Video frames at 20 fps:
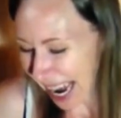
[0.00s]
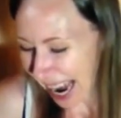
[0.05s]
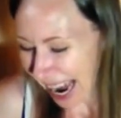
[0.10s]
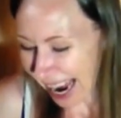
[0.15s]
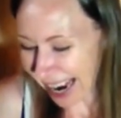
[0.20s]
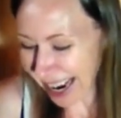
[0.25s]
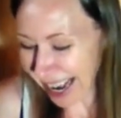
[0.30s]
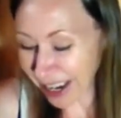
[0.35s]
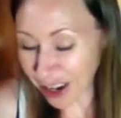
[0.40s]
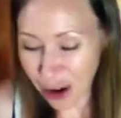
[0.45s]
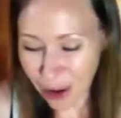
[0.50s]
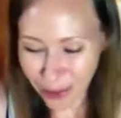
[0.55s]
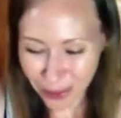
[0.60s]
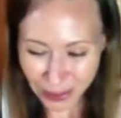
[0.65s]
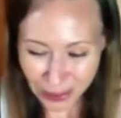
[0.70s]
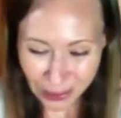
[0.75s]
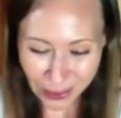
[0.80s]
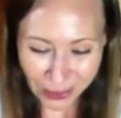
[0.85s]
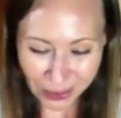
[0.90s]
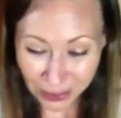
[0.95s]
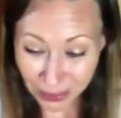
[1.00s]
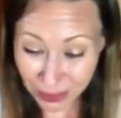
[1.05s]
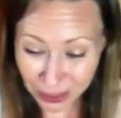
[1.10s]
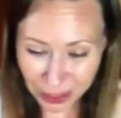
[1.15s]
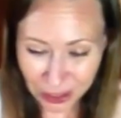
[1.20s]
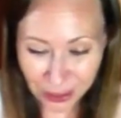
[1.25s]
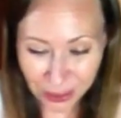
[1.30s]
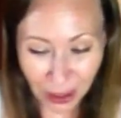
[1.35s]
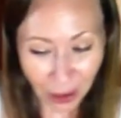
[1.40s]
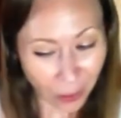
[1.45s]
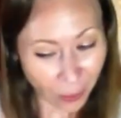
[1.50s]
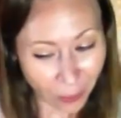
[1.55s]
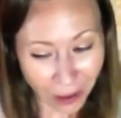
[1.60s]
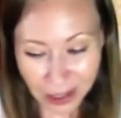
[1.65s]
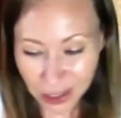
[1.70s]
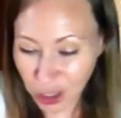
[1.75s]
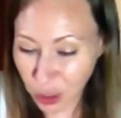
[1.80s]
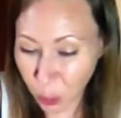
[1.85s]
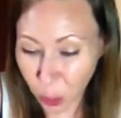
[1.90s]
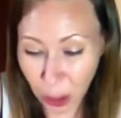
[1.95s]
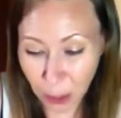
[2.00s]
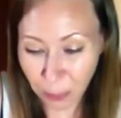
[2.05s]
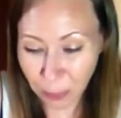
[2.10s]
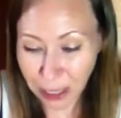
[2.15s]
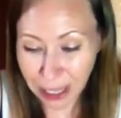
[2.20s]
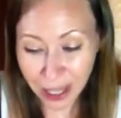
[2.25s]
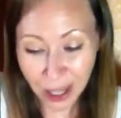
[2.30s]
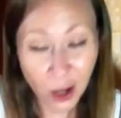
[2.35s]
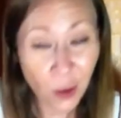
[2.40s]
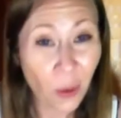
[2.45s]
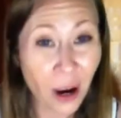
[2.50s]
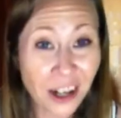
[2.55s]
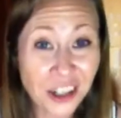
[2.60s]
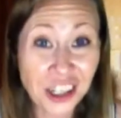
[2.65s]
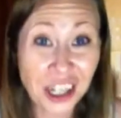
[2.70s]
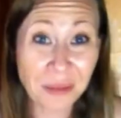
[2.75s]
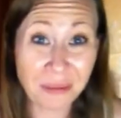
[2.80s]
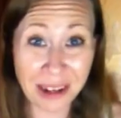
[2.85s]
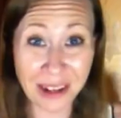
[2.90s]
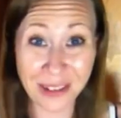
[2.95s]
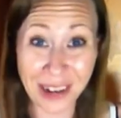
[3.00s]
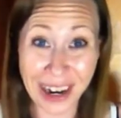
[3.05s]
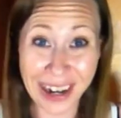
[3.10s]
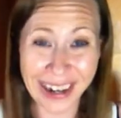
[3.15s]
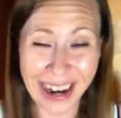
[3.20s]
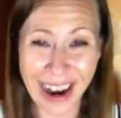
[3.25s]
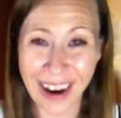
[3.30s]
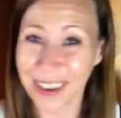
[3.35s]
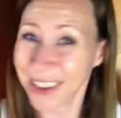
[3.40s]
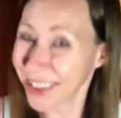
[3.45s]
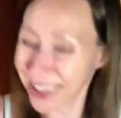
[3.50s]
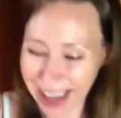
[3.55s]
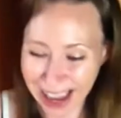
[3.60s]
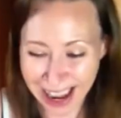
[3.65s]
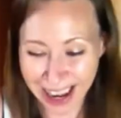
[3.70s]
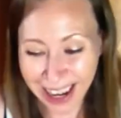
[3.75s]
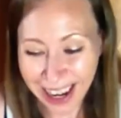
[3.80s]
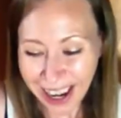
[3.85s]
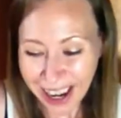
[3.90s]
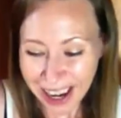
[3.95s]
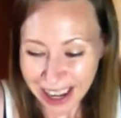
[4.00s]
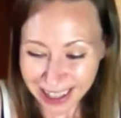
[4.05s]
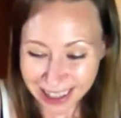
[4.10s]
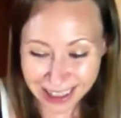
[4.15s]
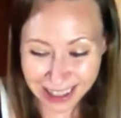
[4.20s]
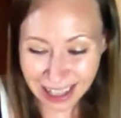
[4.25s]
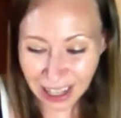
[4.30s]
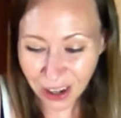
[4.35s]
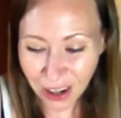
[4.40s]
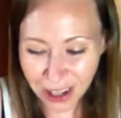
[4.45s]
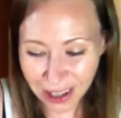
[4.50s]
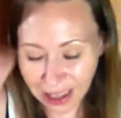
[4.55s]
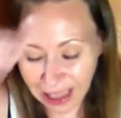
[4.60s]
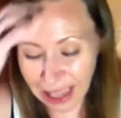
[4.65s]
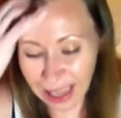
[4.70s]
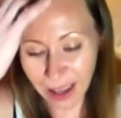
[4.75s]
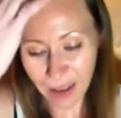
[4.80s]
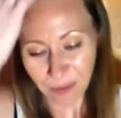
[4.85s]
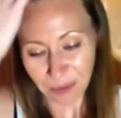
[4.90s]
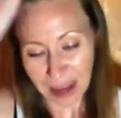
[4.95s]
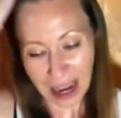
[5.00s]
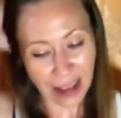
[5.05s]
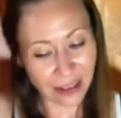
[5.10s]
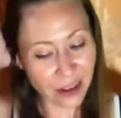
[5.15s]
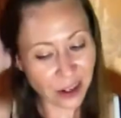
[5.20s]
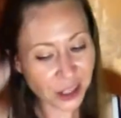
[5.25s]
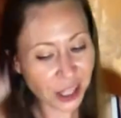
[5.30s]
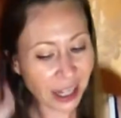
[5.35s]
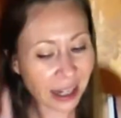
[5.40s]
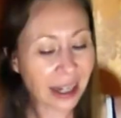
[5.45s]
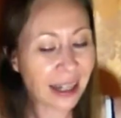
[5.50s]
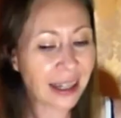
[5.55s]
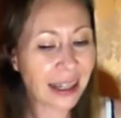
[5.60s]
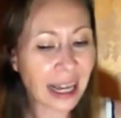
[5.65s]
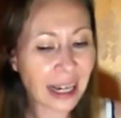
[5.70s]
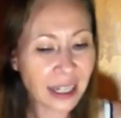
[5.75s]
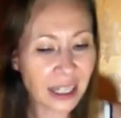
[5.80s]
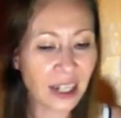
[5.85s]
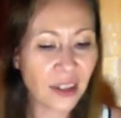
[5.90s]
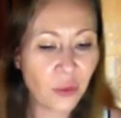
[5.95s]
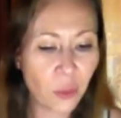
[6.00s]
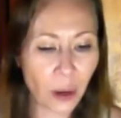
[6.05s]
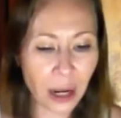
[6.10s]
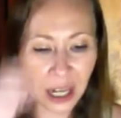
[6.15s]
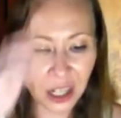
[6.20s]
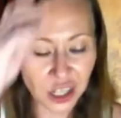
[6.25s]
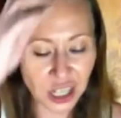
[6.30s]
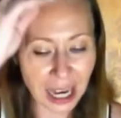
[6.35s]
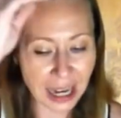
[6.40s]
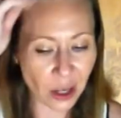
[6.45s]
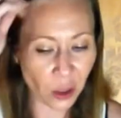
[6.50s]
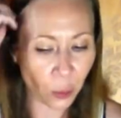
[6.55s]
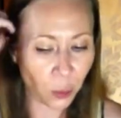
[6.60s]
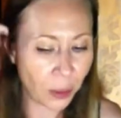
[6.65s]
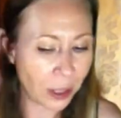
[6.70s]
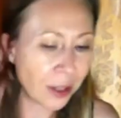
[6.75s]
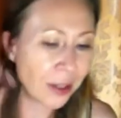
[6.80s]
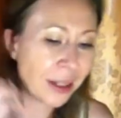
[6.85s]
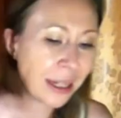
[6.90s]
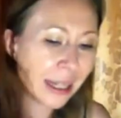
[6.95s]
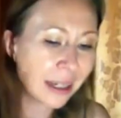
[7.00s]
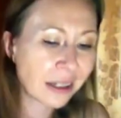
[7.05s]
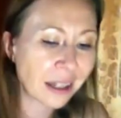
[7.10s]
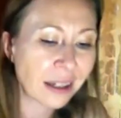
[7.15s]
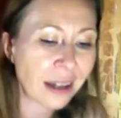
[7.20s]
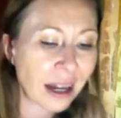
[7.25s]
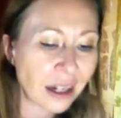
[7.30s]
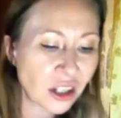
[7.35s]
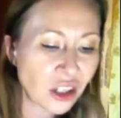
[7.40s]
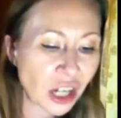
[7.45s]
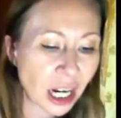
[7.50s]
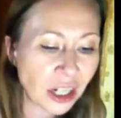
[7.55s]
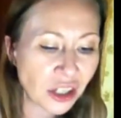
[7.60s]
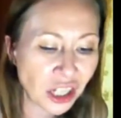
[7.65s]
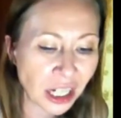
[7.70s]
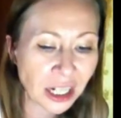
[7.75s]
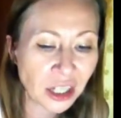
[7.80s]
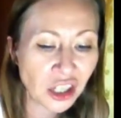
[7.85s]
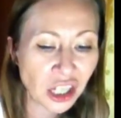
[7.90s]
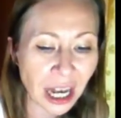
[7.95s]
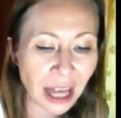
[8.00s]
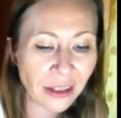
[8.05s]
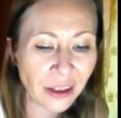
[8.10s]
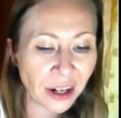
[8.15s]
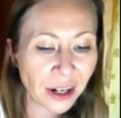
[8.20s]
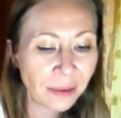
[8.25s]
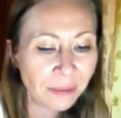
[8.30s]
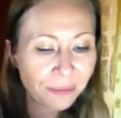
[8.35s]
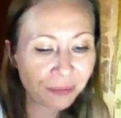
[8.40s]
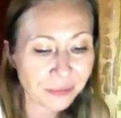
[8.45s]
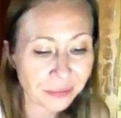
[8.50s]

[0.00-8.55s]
And I know you do too, otherwise you wouldn't be here watching me right now, okay? Literally. And there's a collective wish and a real need to not judge each other